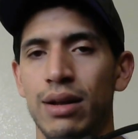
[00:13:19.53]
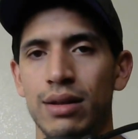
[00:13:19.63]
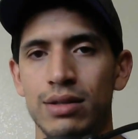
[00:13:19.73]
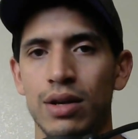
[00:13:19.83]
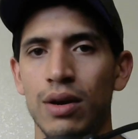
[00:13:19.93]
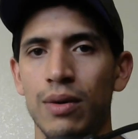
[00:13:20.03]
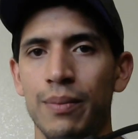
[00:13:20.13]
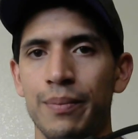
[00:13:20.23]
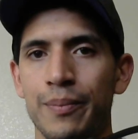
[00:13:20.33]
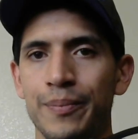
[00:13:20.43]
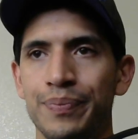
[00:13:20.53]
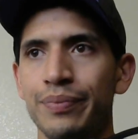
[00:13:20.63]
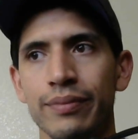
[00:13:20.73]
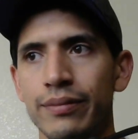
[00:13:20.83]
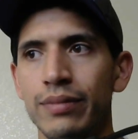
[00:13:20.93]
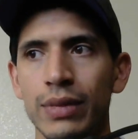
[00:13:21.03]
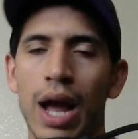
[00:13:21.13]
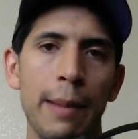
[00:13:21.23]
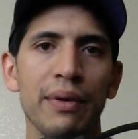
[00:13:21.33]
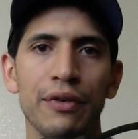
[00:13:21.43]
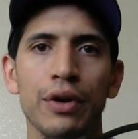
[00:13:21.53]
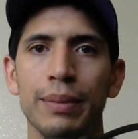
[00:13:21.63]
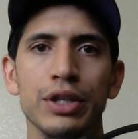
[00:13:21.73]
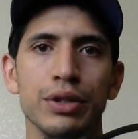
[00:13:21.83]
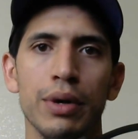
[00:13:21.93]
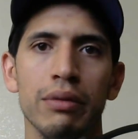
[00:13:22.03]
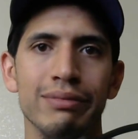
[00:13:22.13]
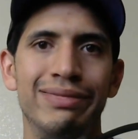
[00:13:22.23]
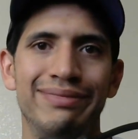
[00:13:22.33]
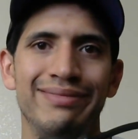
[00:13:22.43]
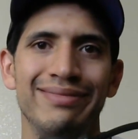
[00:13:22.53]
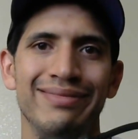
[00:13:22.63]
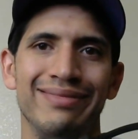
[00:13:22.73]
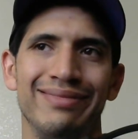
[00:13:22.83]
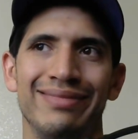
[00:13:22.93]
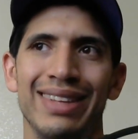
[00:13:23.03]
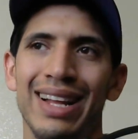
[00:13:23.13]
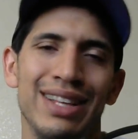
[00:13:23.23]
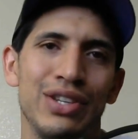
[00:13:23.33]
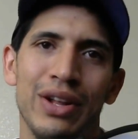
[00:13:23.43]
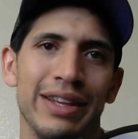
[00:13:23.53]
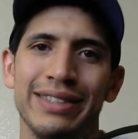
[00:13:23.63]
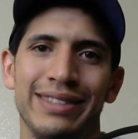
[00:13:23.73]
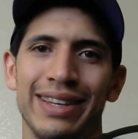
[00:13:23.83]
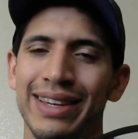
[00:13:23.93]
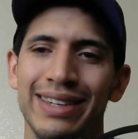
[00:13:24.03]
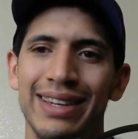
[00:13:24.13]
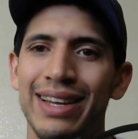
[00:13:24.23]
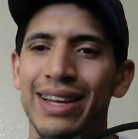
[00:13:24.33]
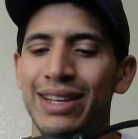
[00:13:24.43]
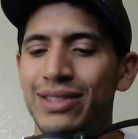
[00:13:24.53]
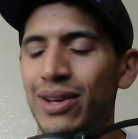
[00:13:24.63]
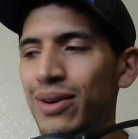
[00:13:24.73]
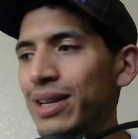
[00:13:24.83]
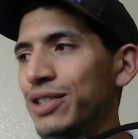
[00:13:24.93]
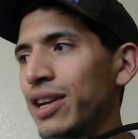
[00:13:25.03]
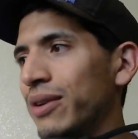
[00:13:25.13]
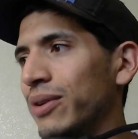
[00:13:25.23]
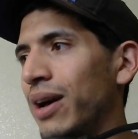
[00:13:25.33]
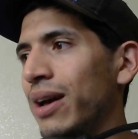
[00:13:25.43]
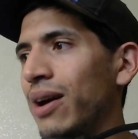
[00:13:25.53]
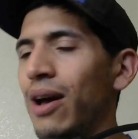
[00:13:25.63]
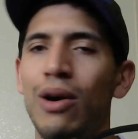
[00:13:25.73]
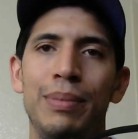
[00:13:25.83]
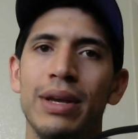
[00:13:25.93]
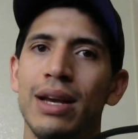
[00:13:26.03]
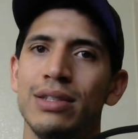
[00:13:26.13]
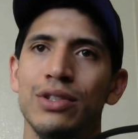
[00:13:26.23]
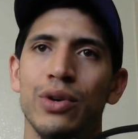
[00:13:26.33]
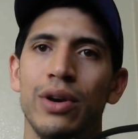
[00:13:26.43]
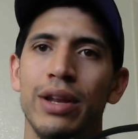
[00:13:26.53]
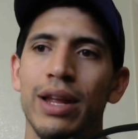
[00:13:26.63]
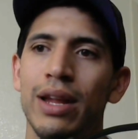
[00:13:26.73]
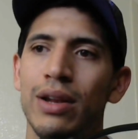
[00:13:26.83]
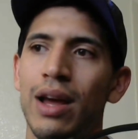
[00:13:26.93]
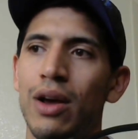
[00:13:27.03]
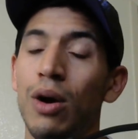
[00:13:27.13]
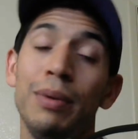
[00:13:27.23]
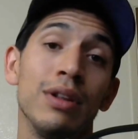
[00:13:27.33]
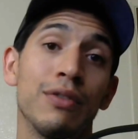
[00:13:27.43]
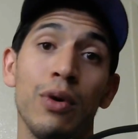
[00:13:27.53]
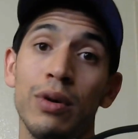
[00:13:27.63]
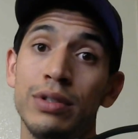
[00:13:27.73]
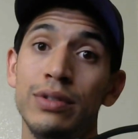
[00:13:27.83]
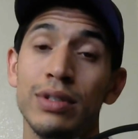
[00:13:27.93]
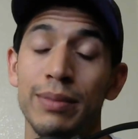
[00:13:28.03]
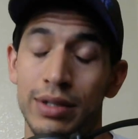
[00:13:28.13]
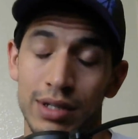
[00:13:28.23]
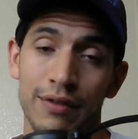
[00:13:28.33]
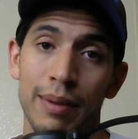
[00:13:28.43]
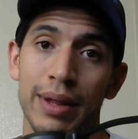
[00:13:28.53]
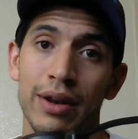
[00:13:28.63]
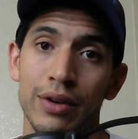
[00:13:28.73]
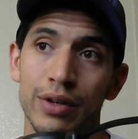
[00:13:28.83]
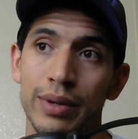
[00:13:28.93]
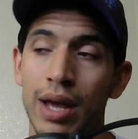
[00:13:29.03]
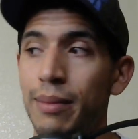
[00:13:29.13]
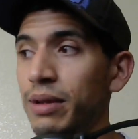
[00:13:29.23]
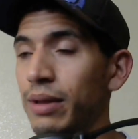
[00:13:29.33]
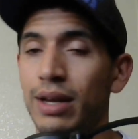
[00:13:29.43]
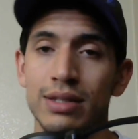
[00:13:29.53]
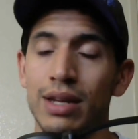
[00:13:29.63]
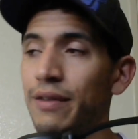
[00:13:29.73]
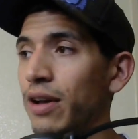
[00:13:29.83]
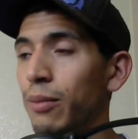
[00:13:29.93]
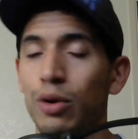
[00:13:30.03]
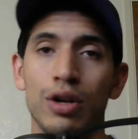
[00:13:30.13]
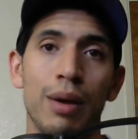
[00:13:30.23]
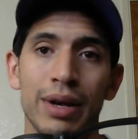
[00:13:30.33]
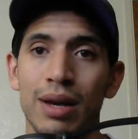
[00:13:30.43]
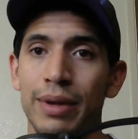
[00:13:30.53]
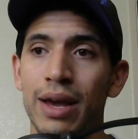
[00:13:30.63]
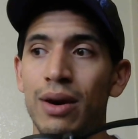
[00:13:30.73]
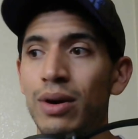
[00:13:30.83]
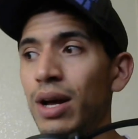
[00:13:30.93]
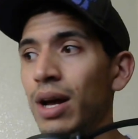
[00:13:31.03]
so I prefer to bitch and moan. That's all I can say. So in general, I hope you guys enjoy it, and I hope you look forward to some of the stuff I plan on doing. I mean, like I said, I've got Mortal Kombat coming out